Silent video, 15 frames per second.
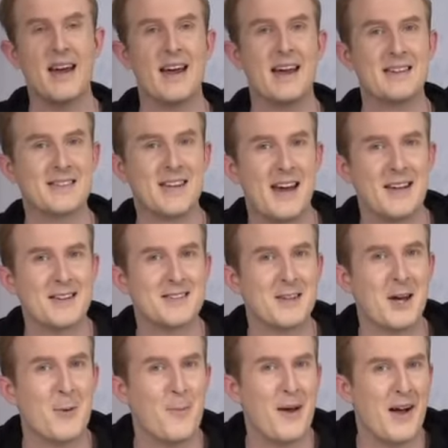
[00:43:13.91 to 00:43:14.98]
it takes
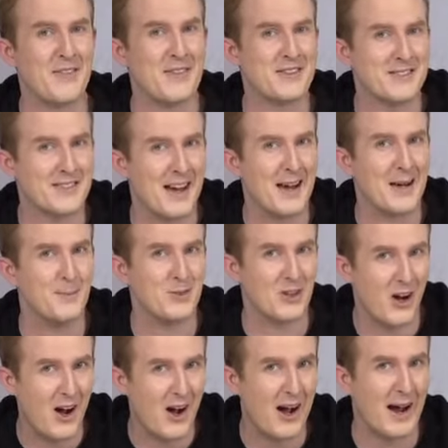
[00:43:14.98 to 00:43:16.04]
about the same
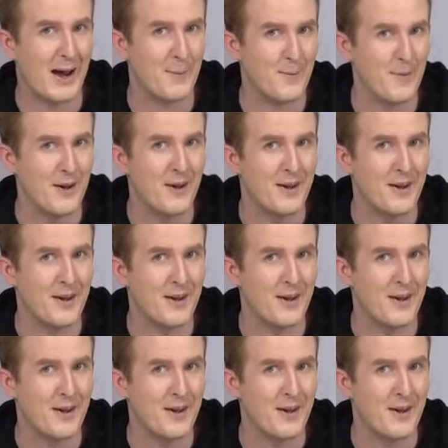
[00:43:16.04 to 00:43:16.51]
time